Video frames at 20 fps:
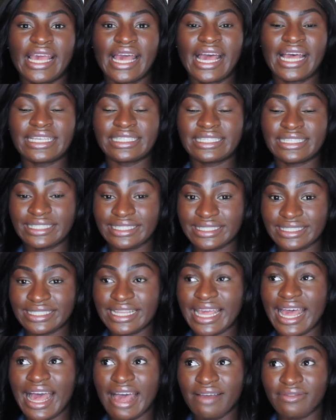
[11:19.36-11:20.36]
As
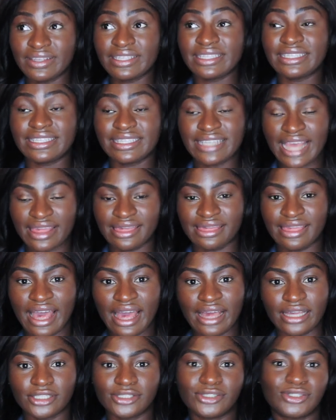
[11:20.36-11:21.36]
having said
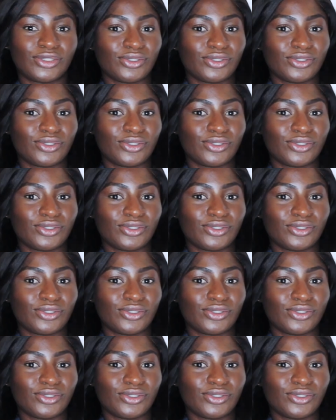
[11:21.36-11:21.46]
that,